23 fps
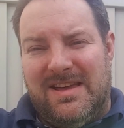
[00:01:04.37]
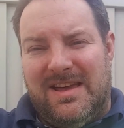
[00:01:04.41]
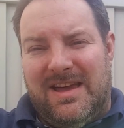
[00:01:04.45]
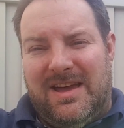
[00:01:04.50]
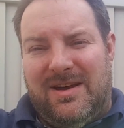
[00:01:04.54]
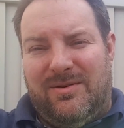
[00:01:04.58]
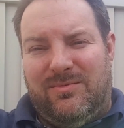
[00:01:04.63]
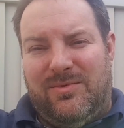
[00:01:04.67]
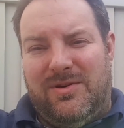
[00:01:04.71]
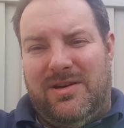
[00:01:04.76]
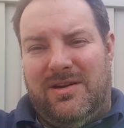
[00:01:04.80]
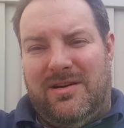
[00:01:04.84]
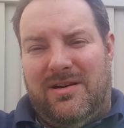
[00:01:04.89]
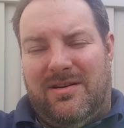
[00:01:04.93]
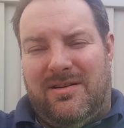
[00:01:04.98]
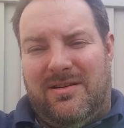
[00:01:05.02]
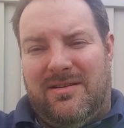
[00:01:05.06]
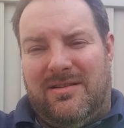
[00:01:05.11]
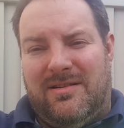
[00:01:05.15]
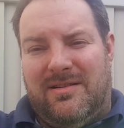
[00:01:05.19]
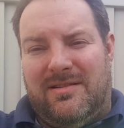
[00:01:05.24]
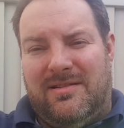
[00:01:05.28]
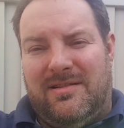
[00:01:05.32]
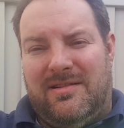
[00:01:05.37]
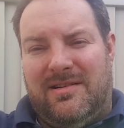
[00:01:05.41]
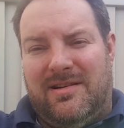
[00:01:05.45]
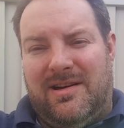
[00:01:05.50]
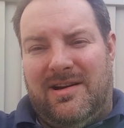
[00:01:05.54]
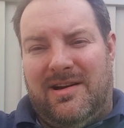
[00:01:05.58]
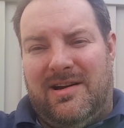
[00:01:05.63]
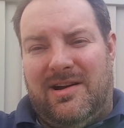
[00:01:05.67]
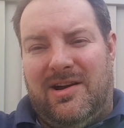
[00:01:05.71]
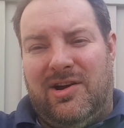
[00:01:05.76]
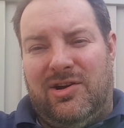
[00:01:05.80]
and we are
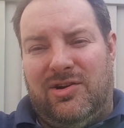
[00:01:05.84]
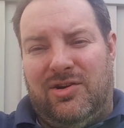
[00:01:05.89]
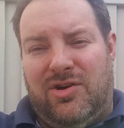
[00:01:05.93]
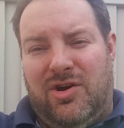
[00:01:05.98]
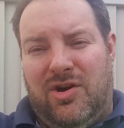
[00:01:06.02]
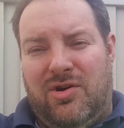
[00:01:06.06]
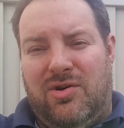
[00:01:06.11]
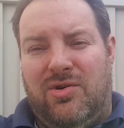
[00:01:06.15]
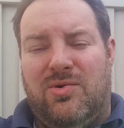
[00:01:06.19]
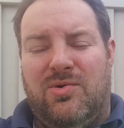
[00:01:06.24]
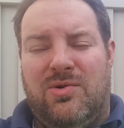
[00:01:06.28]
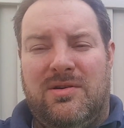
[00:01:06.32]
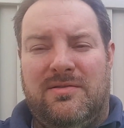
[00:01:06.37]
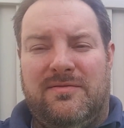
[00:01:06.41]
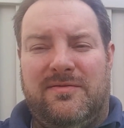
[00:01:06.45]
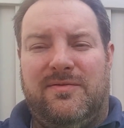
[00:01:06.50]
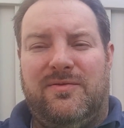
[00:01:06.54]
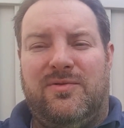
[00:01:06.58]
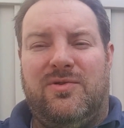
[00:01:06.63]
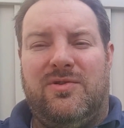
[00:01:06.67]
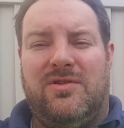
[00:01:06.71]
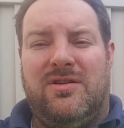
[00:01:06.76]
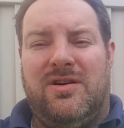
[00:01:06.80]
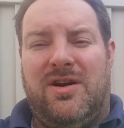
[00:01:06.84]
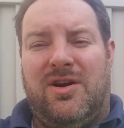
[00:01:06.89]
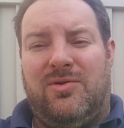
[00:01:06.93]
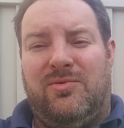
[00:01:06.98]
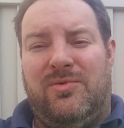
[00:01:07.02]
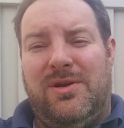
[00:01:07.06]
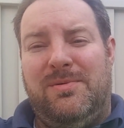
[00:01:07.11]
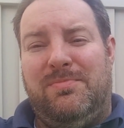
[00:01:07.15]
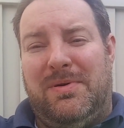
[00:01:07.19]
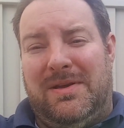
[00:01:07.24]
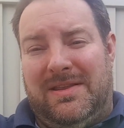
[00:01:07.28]
uh, a go for a
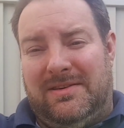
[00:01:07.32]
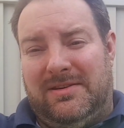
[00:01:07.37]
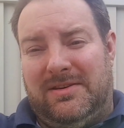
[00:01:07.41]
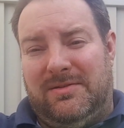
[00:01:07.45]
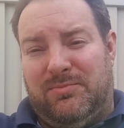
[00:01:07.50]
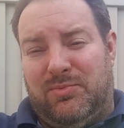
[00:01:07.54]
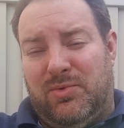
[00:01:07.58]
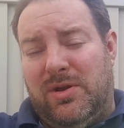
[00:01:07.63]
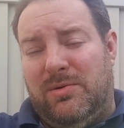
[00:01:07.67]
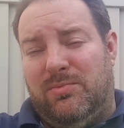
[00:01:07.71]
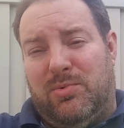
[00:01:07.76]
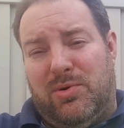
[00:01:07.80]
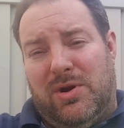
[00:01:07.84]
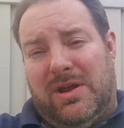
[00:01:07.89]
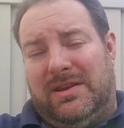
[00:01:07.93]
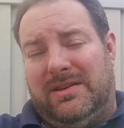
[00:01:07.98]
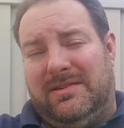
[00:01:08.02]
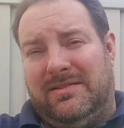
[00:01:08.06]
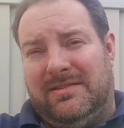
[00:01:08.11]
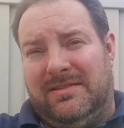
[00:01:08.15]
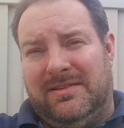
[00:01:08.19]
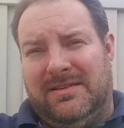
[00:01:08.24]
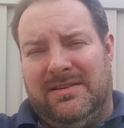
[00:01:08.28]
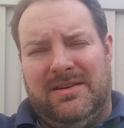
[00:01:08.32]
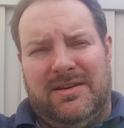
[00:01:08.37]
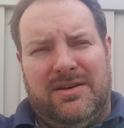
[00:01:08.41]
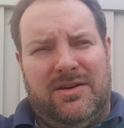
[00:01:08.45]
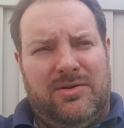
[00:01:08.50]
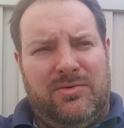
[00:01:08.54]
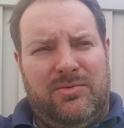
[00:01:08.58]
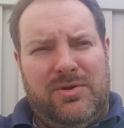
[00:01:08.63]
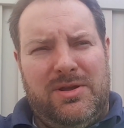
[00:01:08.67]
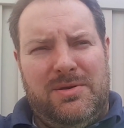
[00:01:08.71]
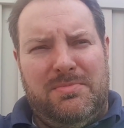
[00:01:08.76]
reprint, reprint,
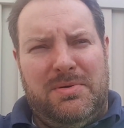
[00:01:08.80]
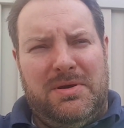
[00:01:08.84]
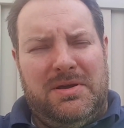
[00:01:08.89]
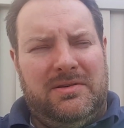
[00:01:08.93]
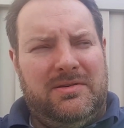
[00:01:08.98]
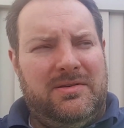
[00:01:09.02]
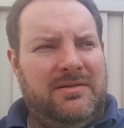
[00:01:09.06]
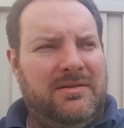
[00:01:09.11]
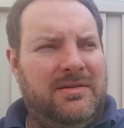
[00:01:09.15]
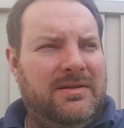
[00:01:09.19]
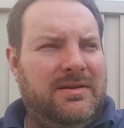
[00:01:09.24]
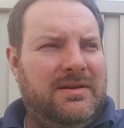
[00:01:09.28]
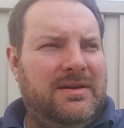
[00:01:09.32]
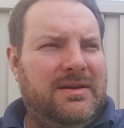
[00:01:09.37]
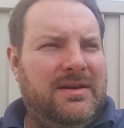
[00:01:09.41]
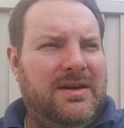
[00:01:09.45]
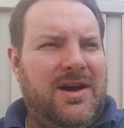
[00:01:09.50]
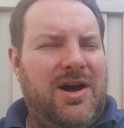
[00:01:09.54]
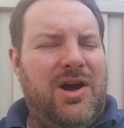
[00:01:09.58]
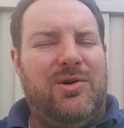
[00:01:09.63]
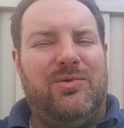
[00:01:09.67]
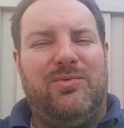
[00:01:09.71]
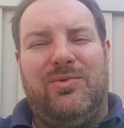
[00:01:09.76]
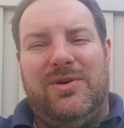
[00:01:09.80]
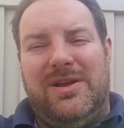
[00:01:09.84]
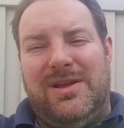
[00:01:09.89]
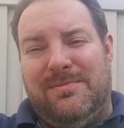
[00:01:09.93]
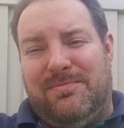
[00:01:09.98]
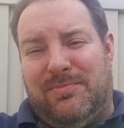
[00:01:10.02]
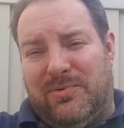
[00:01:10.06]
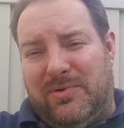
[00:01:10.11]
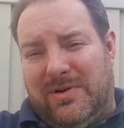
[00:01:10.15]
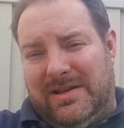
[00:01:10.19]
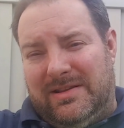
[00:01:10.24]
a reprint, a
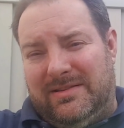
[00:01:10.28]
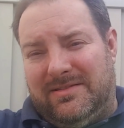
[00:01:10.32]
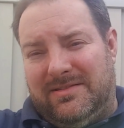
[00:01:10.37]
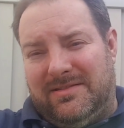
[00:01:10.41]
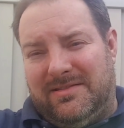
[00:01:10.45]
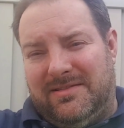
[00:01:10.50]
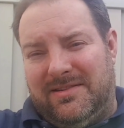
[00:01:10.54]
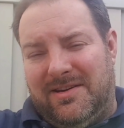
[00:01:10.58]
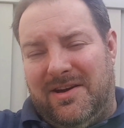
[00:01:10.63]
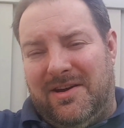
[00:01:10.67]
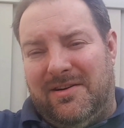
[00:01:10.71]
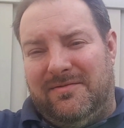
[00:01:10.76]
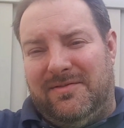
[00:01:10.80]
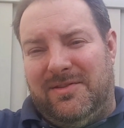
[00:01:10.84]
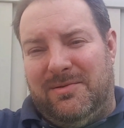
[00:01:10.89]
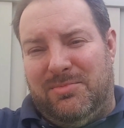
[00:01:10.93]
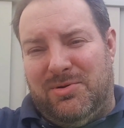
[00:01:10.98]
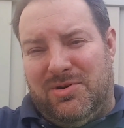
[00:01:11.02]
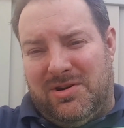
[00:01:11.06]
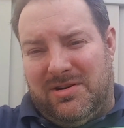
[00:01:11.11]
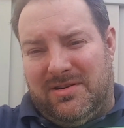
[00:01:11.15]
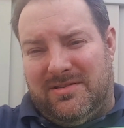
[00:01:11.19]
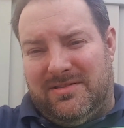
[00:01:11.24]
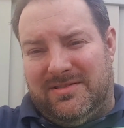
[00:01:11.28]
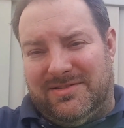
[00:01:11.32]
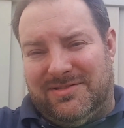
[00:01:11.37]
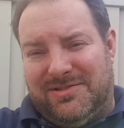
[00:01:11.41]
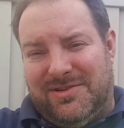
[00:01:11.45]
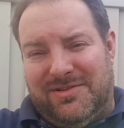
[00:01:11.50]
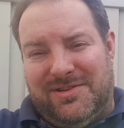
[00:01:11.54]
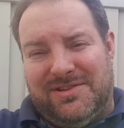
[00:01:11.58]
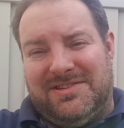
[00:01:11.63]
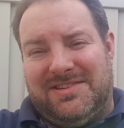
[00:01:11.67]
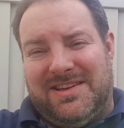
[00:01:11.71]
reprint of the book.
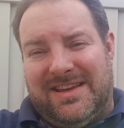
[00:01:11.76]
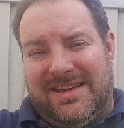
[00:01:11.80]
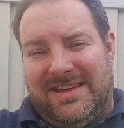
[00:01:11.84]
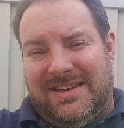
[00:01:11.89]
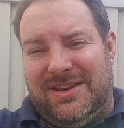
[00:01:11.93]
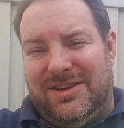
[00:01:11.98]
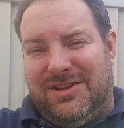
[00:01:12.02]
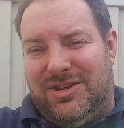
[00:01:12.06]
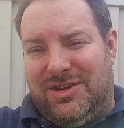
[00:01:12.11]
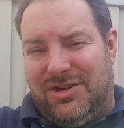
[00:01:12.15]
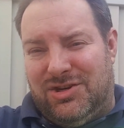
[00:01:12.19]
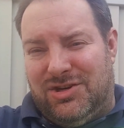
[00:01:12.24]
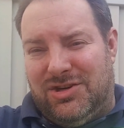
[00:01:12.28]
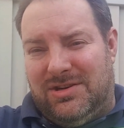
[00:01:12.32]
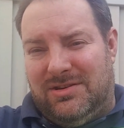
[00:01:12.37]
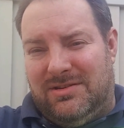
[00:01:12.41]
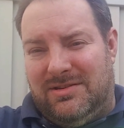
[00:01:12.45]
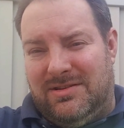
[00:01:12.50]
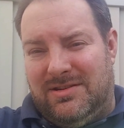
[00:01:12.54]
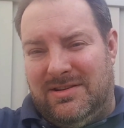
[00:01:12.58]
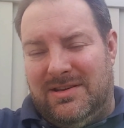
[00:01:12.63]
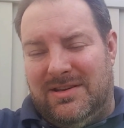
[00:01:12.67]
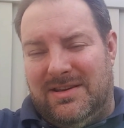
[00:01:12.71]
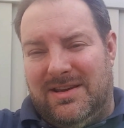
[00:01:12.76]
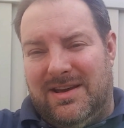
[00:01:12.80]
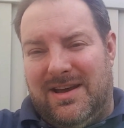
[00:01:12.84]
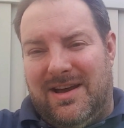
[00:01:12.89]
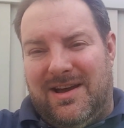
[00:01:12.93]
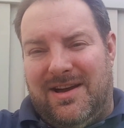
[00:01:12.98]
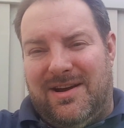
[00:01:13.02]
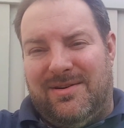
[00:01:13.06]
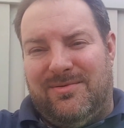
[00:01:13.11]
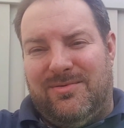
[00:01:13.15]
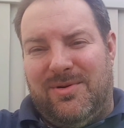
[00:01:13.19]
So the second edition
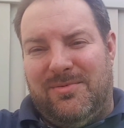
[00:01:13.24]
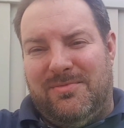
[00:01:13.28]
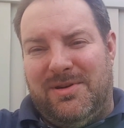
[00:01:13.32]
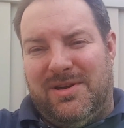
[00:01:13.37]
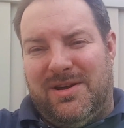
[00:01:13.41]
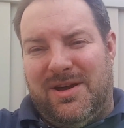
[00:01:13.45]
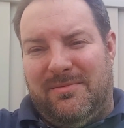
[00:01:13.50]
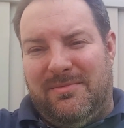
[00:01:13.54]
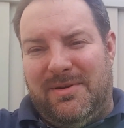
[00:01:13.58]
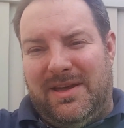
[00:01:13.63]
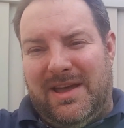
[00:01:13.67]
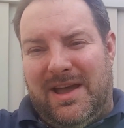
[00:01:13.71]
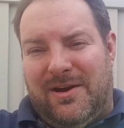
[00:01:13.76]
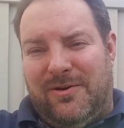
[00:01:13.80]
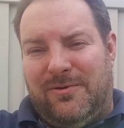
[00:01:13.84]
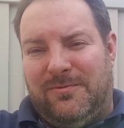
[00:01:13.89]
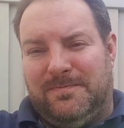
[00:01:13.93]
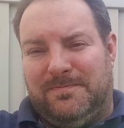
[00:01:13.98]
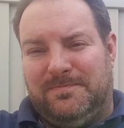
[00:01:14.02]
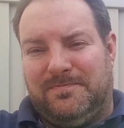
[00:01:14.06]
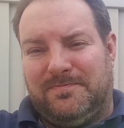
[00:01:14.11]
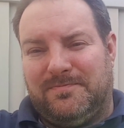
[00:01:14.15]
uh, will be coming out.